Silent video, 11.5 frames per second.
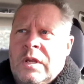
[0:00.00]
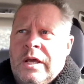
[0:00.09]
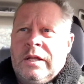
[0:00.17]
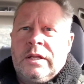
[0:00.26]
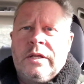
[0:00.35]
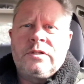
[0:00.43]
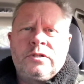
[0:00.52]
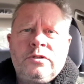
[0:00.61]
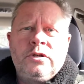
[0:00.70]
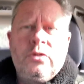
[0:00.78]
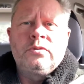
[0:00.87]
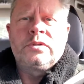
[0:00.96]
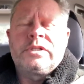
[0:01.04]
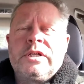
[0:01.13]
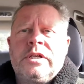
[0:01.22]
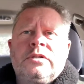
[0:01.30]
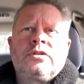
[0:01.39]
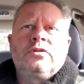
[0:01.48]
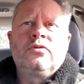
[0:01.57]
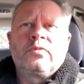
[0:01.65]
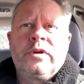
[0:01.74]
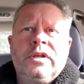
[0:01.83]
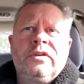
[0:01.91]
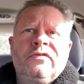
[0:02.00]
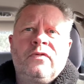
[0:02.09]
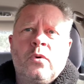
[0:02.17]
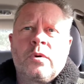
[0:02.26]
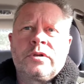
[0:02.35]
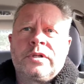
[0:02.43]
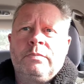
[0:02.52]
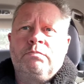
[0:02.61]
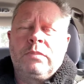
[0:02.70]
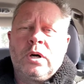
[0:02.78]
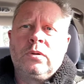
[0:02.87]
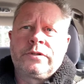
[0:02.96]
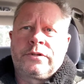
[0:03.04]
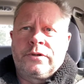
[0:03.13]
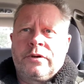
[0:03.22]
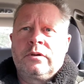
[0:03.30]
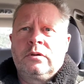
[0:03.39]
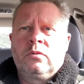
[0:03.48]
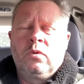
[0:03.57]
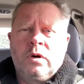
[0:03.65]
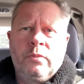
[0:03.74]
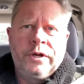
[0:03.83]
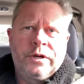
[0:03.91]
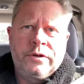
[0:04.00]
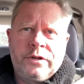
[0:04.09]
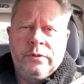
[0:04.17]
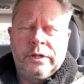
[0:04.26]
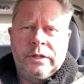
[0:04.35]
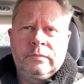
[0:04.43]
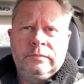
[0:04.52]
and let's use it to reinforce and bolster what we are doing.